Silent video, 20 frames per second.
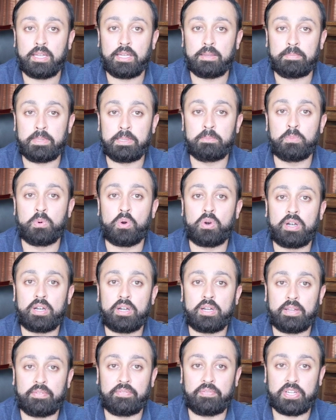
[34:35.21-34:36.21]
be
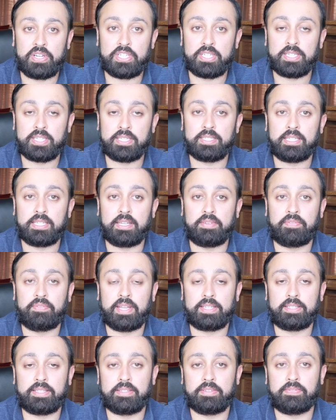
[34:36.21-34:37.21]
more efficient and
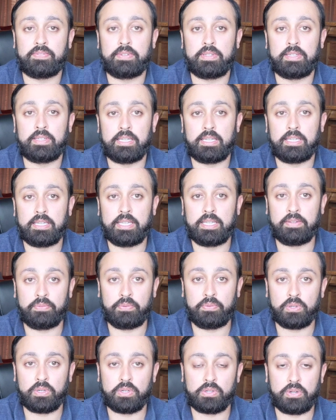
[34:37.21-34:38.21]
effective if
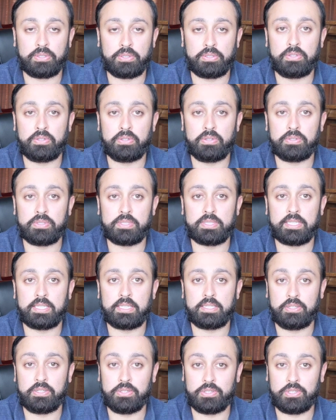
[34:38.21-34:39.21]
we are going to use
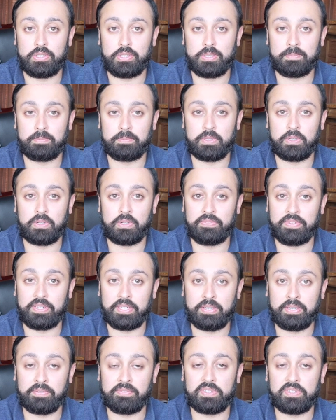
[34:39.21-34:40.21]
YouTube or
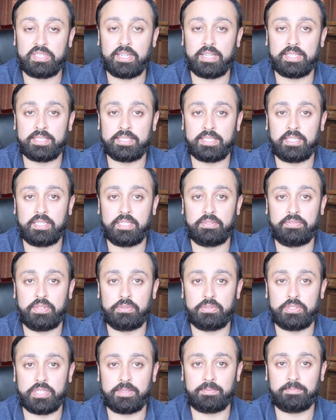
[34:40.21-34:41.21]
video advertising in the
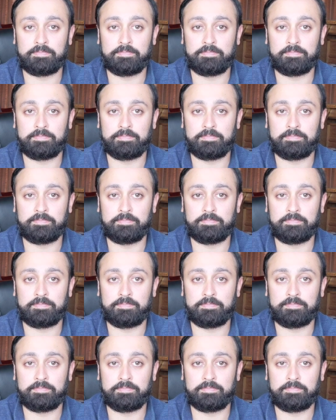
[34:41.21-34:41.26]
future.